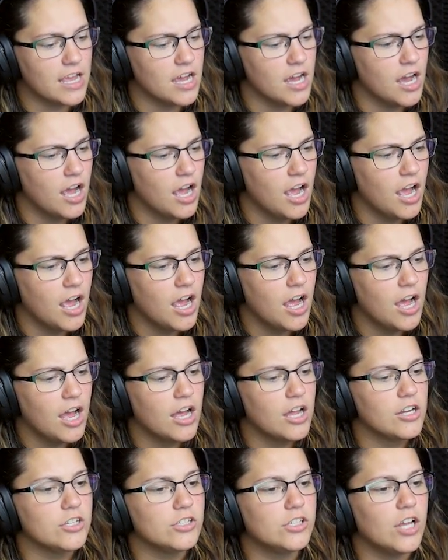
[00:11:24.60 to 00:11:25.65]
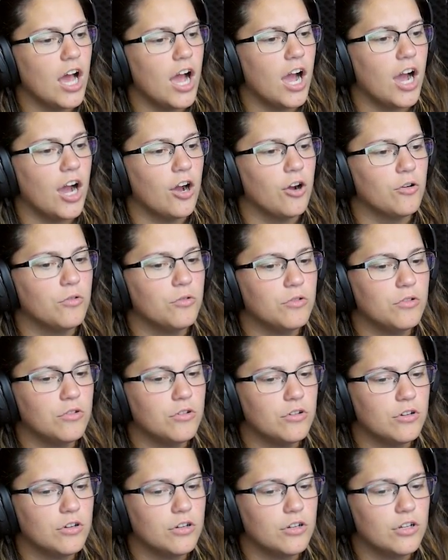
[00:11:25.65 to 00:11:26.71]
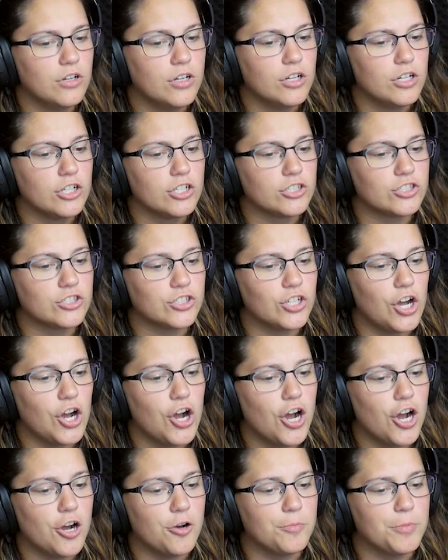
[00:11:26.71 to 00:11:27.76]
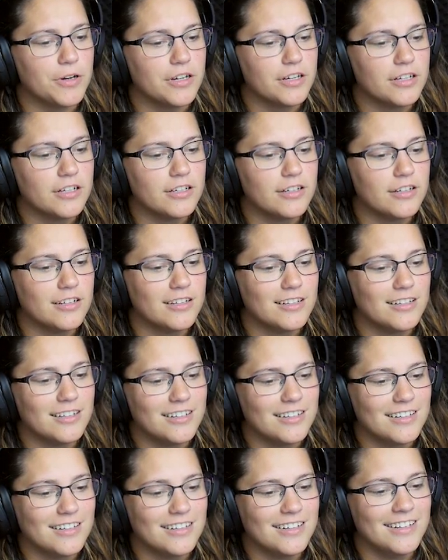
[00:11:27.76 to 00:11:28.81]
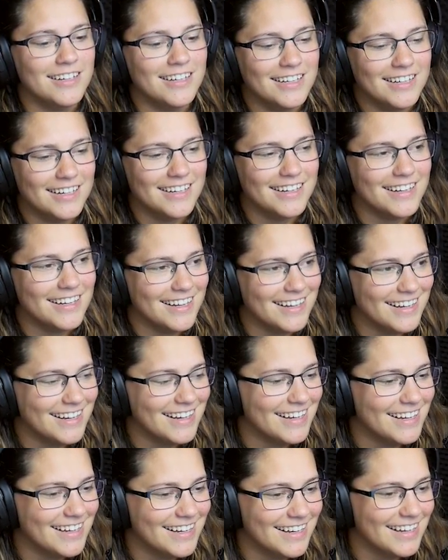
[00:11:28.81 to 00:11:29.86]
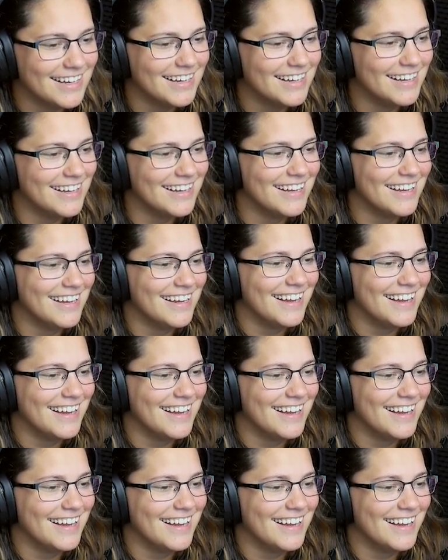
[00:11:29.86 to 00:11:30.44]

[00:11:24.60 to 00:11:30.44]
his way home. No! No! No party! Scoob! Your dog is stupid.